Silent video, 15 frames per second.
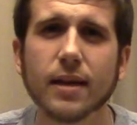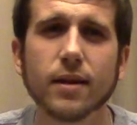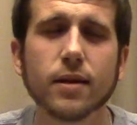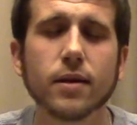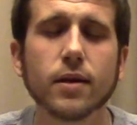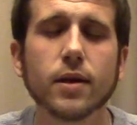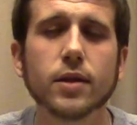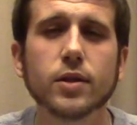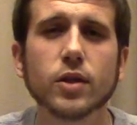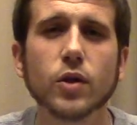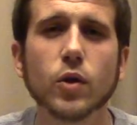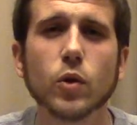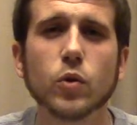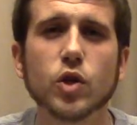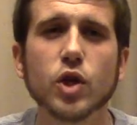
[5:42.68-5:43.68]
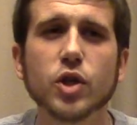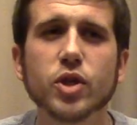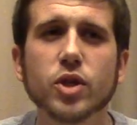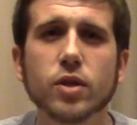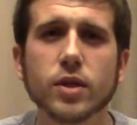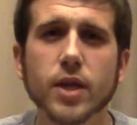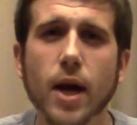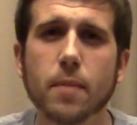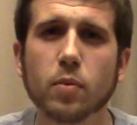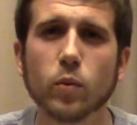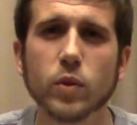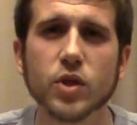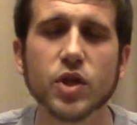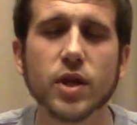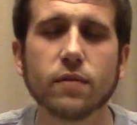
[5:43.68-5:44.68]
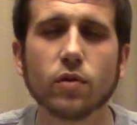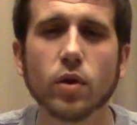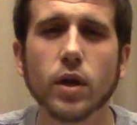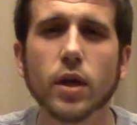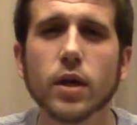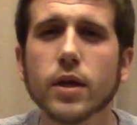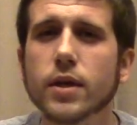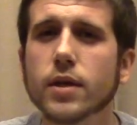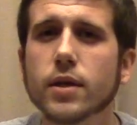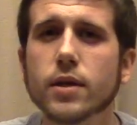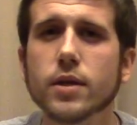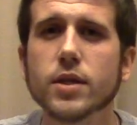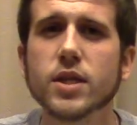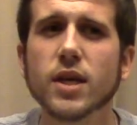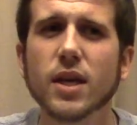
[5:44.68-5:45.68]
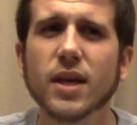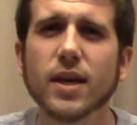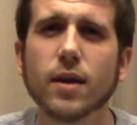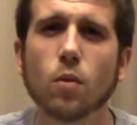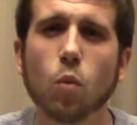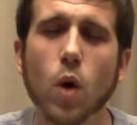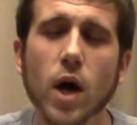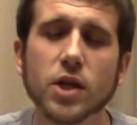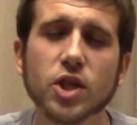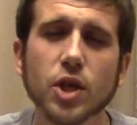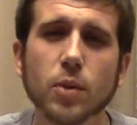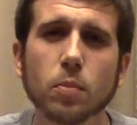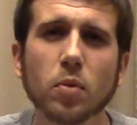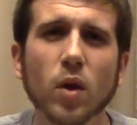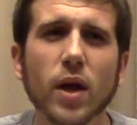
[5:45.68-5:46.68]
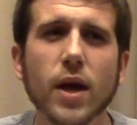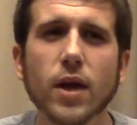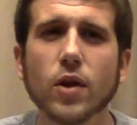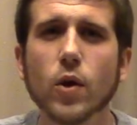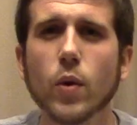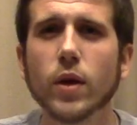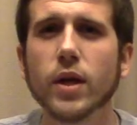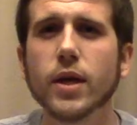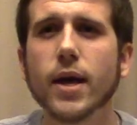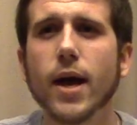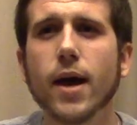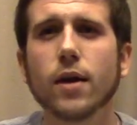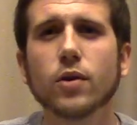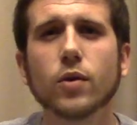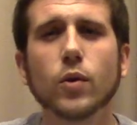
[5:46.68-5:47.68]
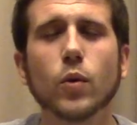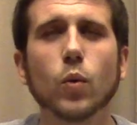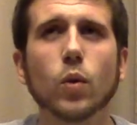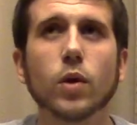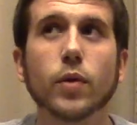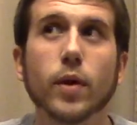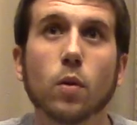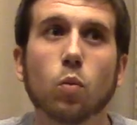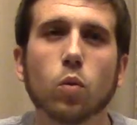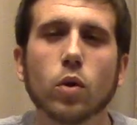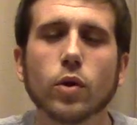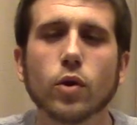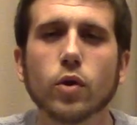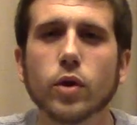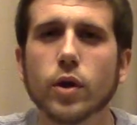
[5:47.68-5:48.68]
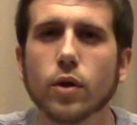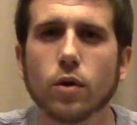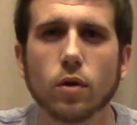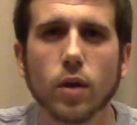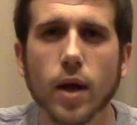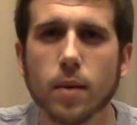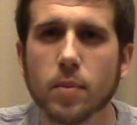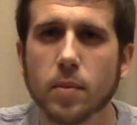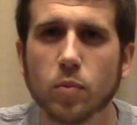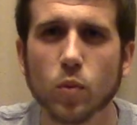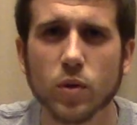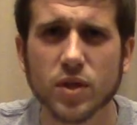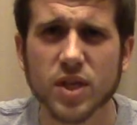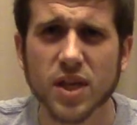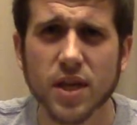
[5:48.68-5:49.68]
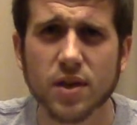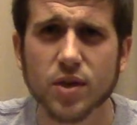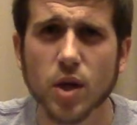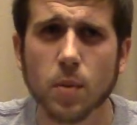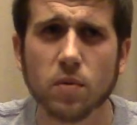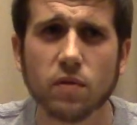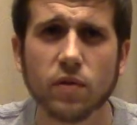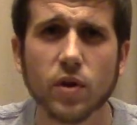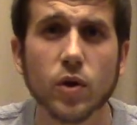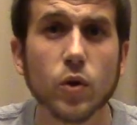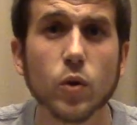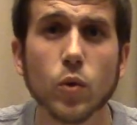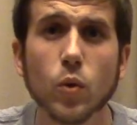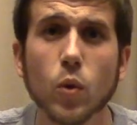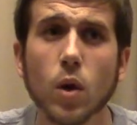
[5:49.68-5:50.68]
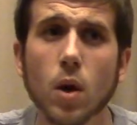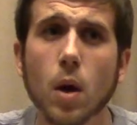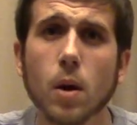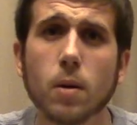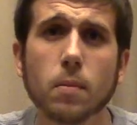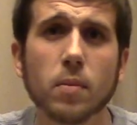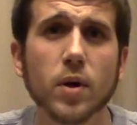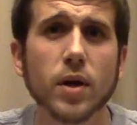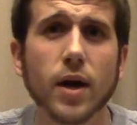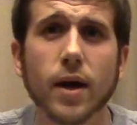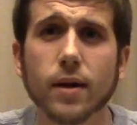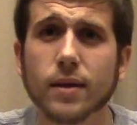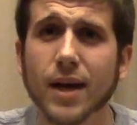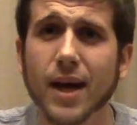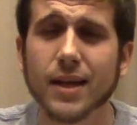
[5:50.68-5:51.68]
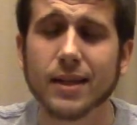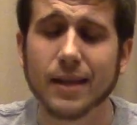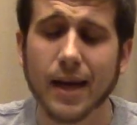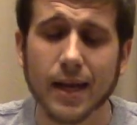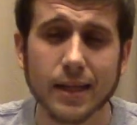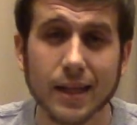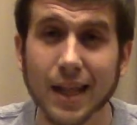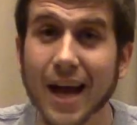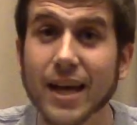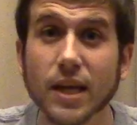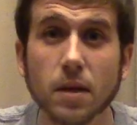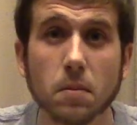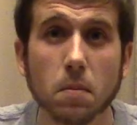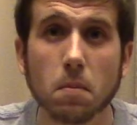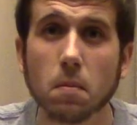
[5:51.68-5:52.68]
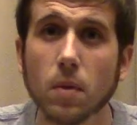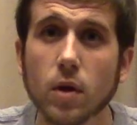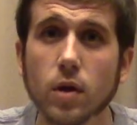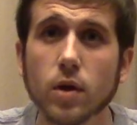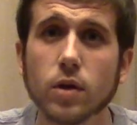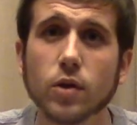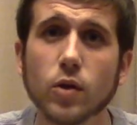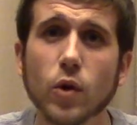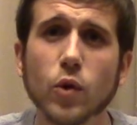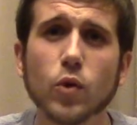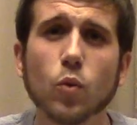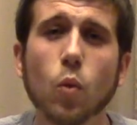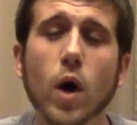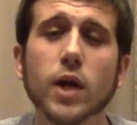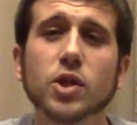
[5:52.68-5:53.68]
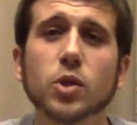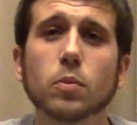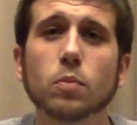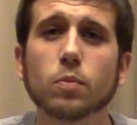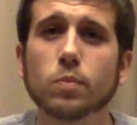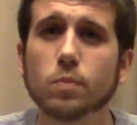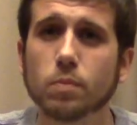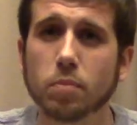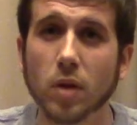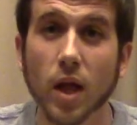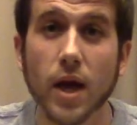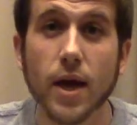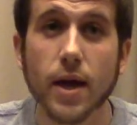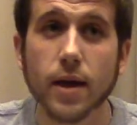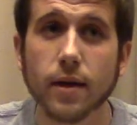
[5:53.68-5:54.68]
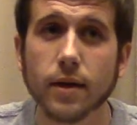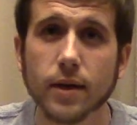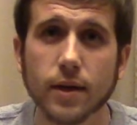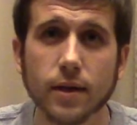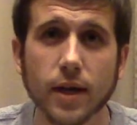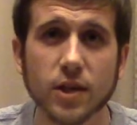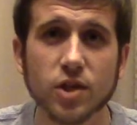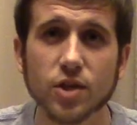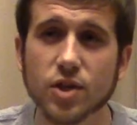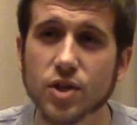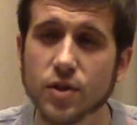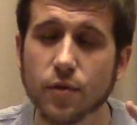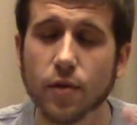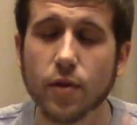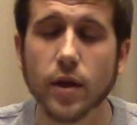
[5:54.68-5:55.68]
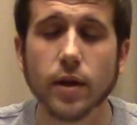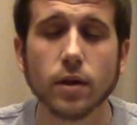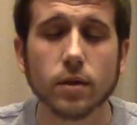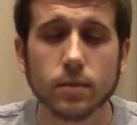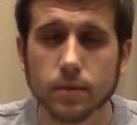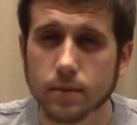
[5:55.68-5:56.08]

and just the type of receiver he is, and watching him play. I know he had that one good year. A lot of people want to say at WVU, but I like him. You watch him play, and I just think